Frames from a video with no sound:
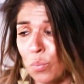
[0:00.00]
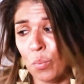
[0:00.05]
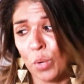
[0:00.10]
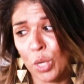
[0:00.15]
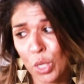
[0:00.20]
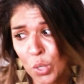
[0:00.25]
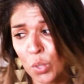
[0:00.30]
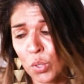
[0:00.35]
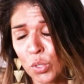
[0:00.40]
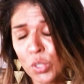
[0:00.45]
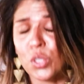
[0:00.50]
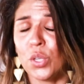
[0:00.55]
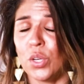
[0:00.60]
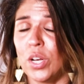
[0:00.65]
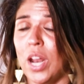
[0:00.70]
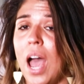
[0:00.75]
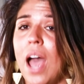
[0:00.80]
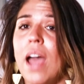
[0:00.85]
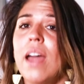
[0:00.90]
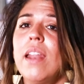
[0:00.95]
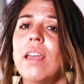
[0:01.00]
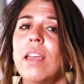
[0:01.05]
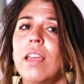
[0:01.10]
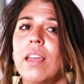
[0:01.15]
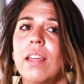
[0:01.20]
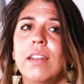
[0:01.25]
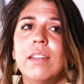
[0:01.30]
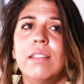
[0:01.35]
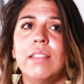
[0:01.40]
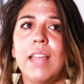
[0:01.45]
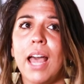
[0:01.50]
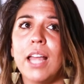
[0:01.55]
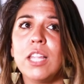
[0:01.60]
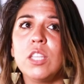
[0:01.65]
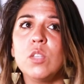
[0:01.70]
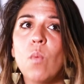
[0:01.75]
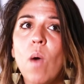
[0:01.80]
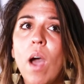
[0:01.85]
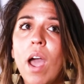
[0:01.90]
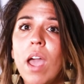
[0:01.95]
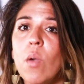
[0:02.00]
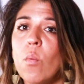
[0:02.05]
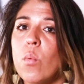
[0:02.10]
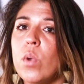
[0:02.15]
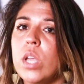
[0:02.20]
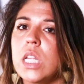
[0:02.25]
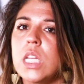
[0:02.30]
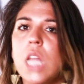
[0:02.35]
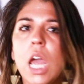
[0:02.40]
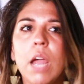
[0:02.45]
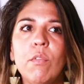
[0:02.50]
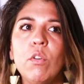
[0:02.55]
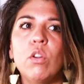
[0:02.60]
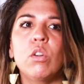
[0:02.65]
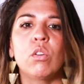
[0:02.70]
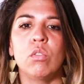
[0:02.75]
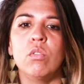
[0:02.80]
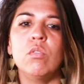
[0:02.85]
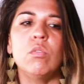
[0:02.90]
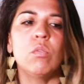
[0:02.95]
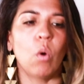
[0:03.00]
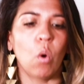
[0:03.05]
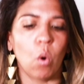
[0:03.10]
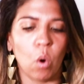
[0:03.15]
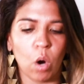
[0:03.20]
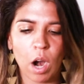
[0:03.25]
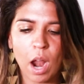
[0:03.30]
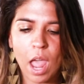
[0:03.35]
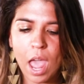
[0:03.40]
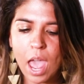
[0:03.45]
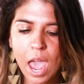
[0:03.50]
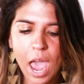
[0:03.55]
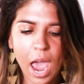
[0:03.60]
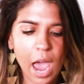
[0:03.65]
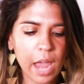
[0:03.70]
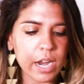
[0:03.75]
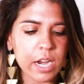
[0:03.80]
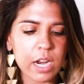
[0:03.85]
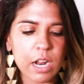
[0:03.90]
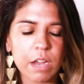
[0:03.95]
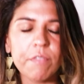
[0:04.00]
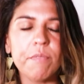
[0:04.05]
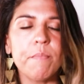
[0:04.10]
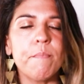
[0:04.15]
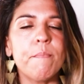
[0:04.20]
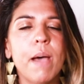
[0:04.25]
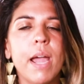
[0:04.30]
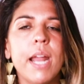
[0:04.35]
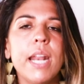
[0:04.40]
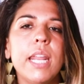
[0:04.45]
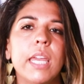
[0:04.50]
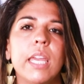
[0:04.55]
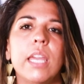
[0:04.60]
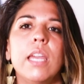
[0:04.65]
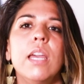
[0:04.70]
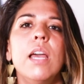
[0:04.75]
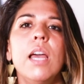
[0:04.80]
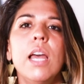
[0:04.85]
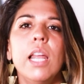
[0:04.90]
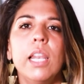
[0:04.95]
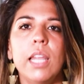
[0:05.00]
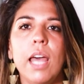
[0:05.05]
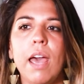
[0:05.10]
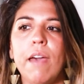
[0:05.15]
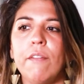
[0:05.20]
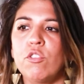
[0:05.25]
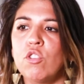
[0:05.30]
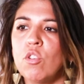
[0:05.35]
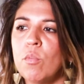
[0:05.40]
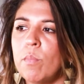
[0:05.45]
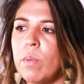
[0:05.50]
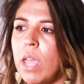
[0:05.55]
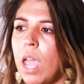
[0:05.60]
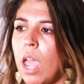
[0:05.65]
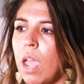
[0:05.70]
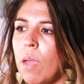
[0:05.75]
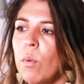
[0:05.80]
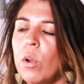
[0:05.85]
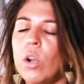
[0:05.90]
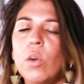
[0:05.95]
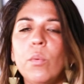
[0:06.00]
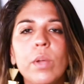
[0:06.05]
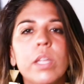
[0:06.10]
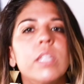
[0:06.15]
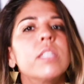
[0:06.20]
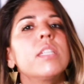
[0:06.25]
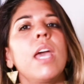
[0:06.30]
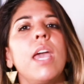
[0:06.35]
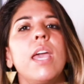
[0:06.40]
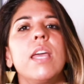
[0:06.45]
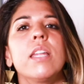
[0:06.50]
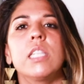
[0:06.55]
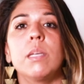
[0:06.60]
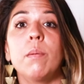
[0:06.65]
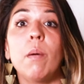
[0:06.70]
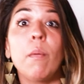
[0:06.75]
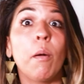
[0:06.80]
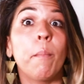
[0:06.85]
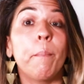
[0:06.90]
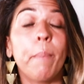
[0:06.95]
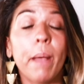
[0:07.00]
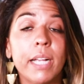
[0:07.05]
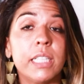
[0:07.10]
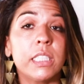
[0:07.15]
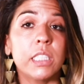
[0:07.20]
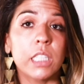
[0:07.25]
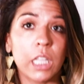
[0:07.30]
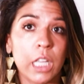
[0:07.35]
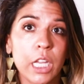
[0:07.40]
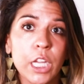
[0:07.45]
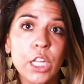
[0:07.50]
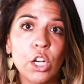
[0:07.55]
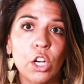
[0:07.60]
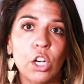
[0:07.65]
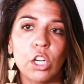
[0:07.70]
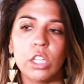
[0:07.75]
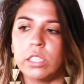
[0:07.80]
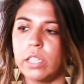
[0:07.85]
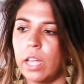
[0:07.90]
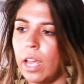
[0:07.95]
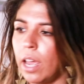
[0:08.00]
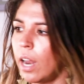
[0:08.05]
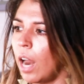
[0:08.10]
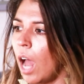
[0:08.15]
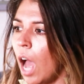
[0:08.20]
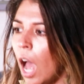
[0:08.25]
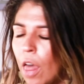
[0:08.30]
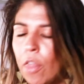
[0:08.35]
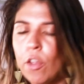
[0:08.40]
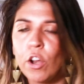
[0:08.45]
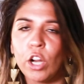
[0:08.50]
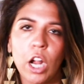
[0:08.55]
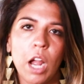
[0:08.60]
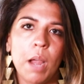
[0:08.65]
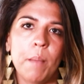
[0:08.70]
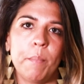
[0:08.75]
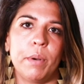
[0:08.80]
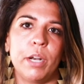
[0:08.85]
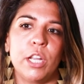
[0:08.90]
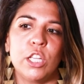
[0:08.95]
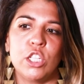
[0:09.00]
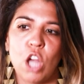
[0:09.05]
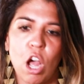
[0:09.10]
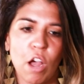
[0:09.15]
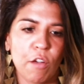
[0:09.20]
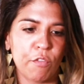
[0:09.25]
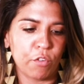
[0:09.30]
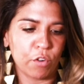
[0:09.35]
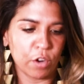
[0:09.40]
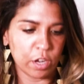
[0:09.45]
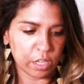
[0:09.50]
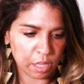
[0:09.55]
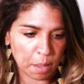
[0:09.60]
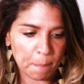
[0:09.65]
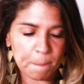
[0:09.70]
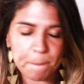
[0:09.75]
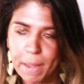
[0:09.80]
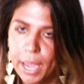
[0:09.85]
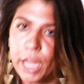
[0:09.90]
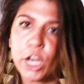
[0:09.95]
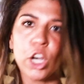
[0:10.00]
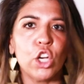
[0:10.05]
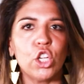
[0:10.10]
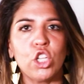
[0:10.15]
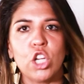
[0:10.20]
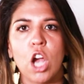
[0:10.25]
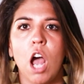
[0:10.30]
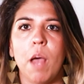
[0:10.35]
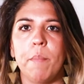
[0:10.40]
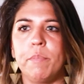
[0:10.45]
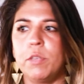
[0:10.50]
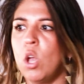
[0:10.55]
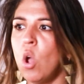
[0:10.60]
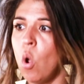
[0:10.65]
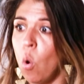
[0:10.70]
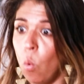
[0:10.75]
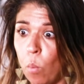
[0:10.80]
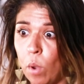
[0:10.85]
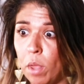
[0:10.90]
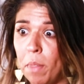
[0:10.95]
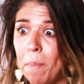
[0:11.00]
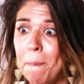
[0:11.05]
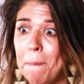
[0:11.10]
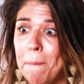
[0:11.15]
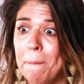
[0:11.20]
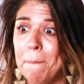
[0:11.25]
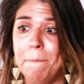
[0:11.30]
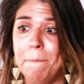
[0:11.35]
We used to not, and that's why we never grew or had enough money left to be able to retain some of our best cleaners at other companies, offering them better jobs with